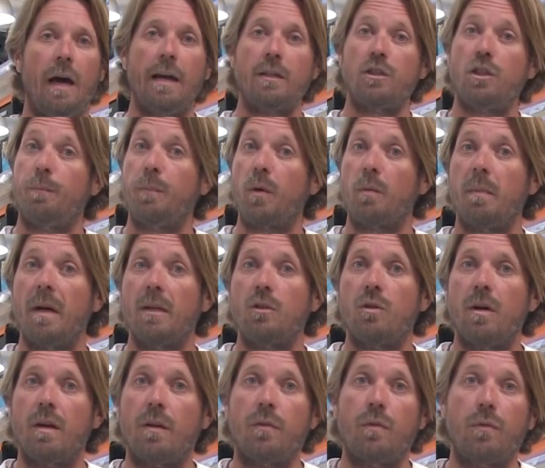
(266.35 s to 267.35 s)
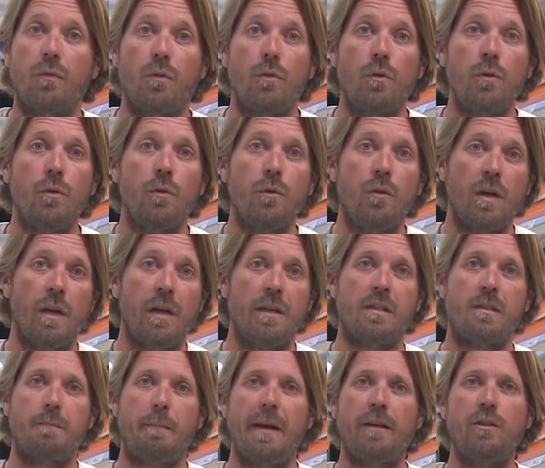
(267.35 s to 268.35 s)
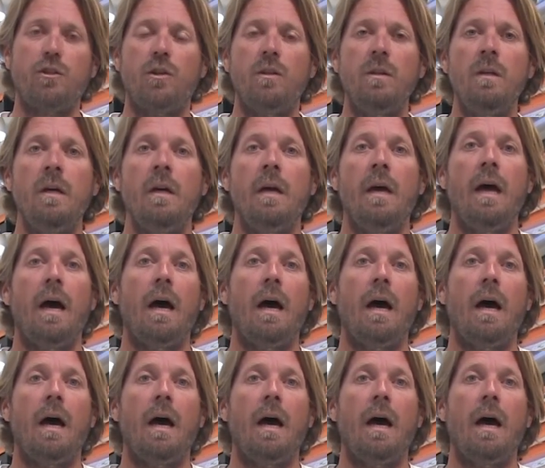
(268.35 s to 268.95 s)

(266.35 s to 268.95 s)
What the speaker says: I actually put my truck through the inspection